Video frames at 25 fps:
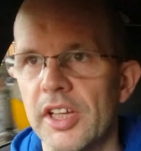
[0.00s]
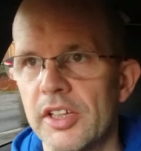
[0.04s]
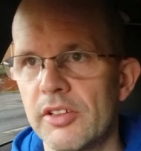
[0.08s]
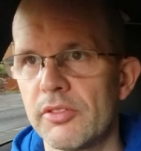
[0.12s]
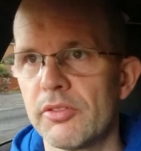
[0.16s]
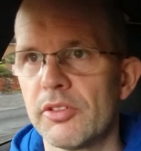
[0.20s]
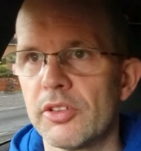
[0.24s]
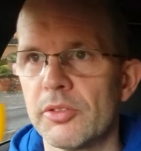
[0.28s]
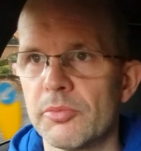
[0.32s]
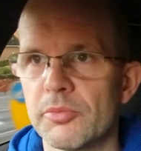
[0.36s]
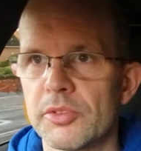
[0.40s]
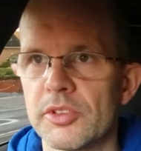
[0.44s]

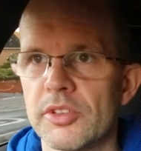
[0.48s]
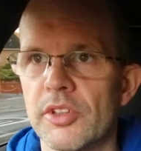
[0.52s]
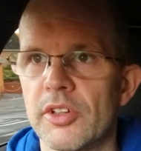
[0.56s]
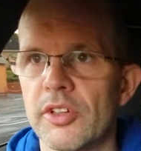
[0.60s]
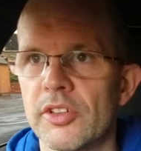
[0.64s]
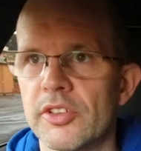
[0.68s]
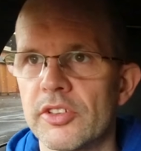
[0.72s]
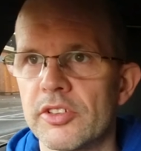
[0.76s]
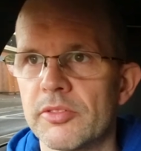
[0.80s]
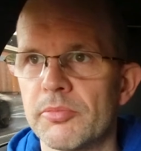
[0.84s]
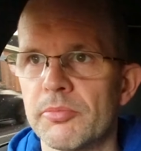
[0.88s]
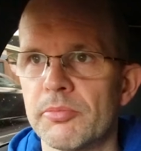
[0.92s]
headroom's
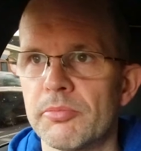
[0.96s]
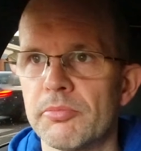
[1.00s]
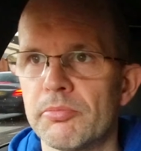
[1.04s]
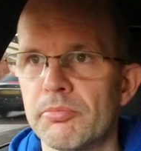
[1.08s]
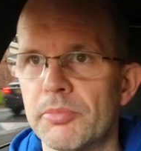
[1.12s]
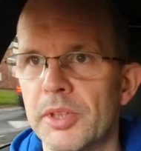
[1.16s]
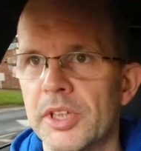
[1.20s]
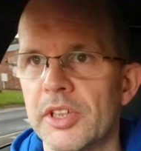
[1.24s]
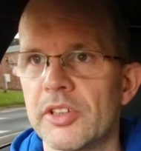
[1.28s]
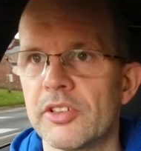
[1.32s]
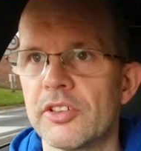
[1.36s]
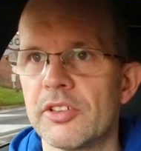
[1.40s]
not as
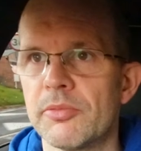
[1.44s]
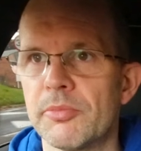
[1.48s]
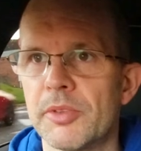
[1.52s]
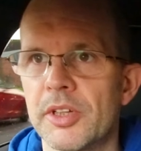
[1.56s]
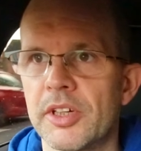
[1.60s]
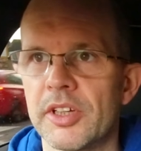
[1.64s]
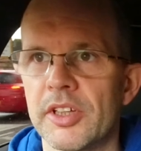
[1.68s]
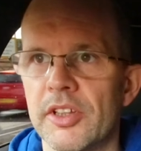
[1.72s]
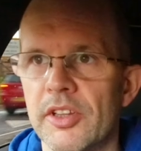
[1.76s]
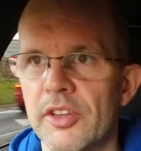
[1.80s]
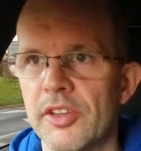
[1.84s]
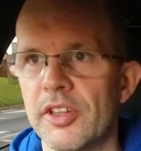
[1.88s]
big as you
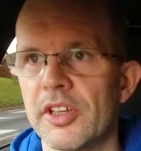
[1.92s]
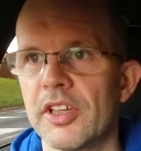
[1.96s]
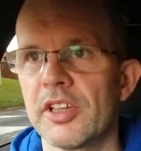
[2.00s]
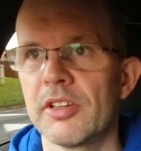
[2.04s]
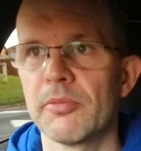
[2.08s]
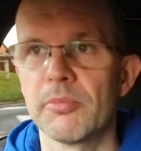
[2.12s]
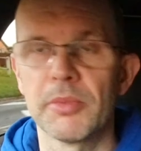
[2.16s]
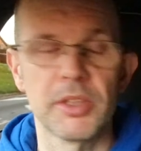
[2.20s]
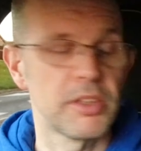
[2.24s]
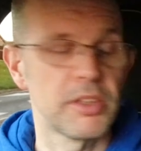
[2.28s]
might think